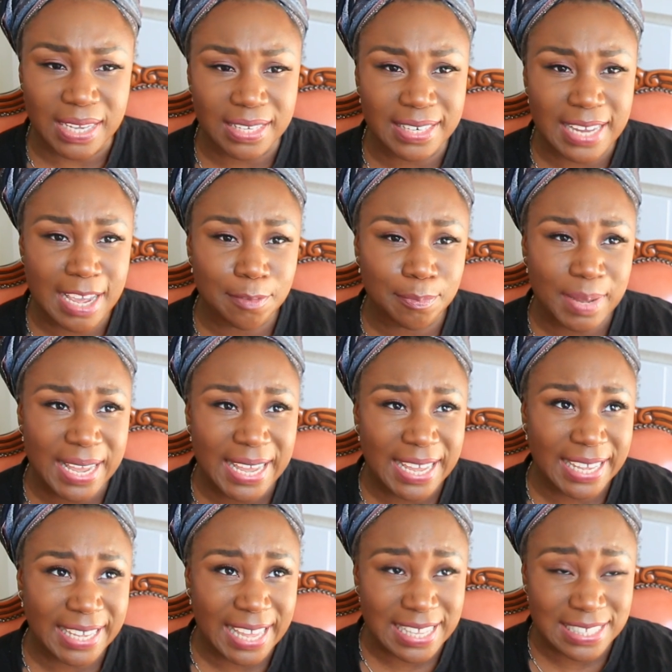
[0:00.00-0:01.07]
letting my
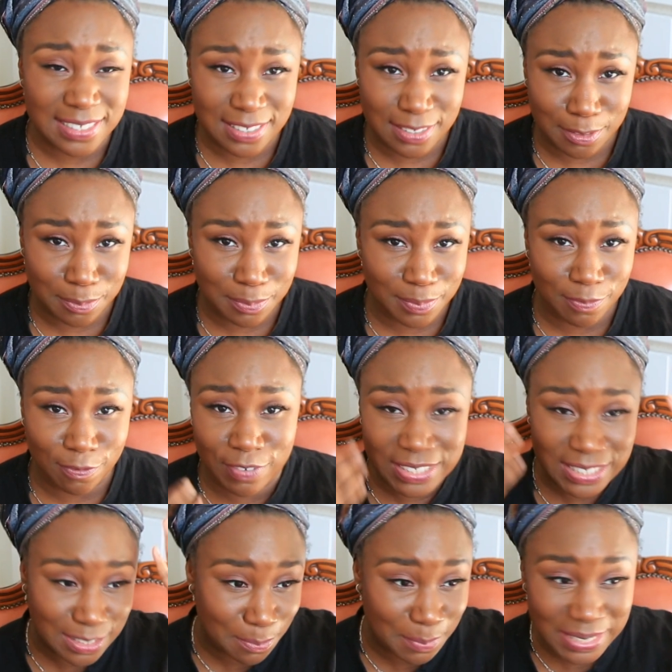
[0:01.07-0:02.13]
hair get some
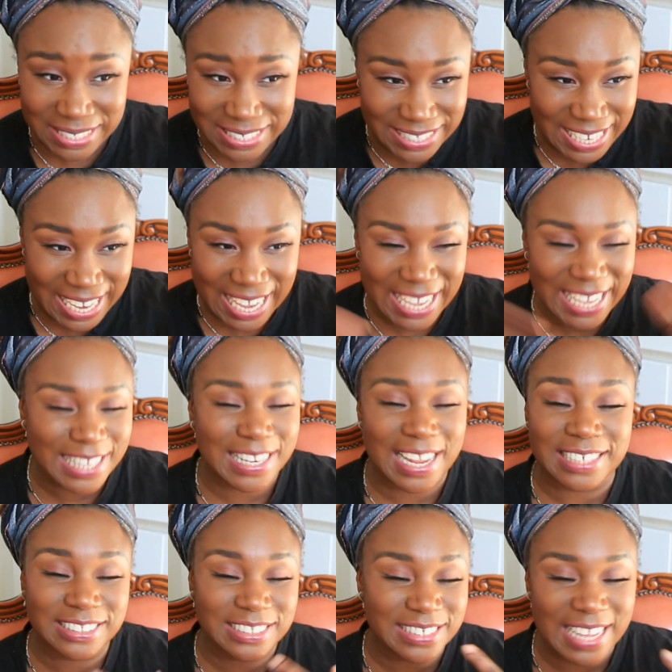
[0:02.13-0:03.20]
vitamin D,
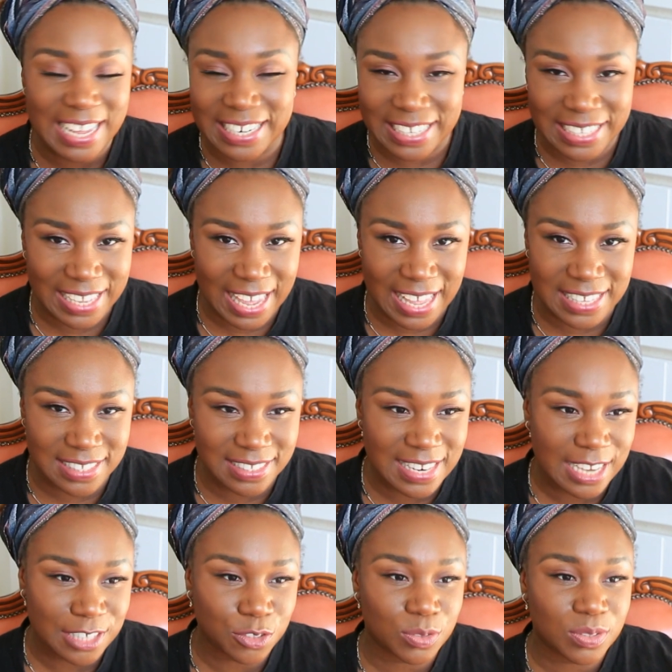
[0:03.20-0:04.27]
like just letting it get
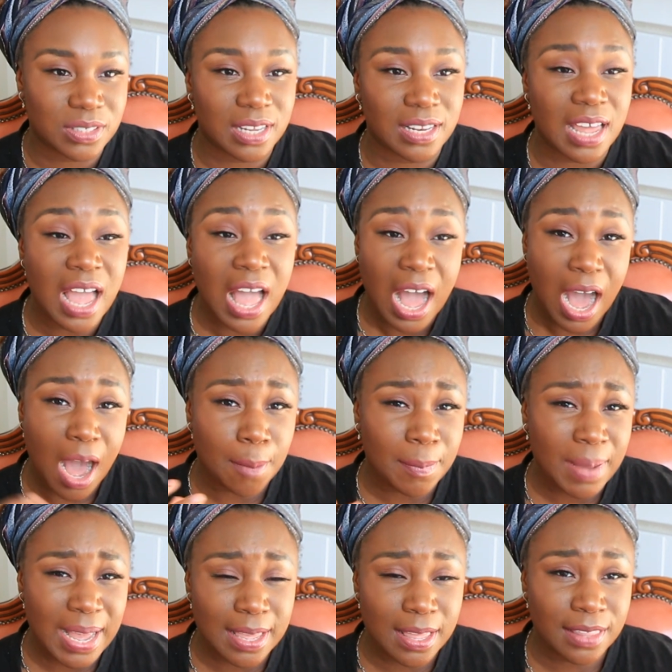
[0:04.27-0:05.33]
natural sunlight. I
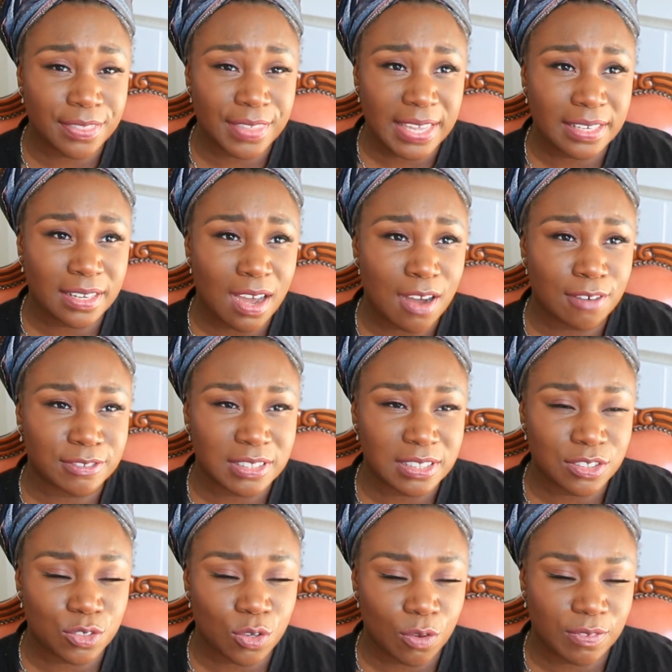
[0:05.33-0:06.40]
might then, after
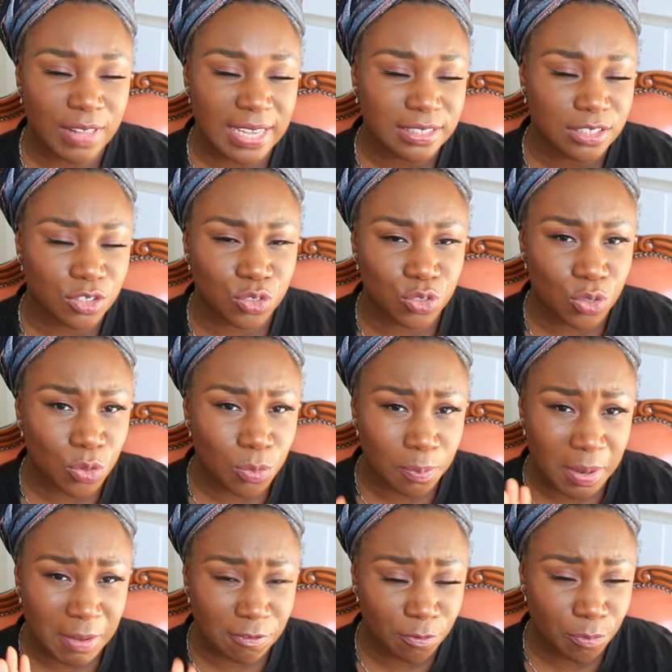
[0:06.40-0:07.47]
sort of like the
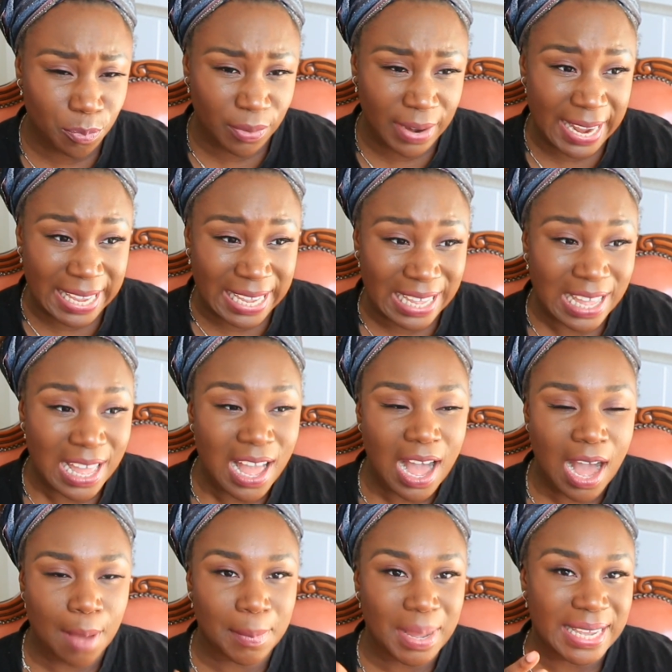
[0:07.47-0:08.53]
2-month break,
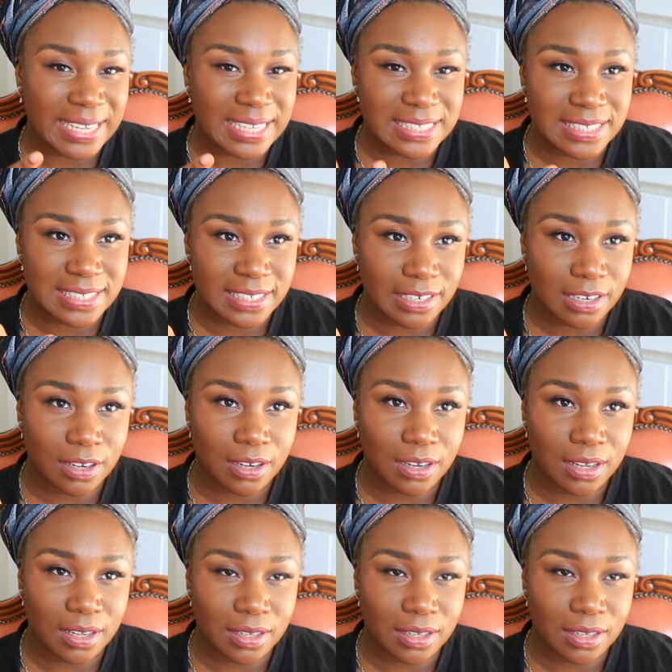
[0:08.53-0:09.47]
I might consider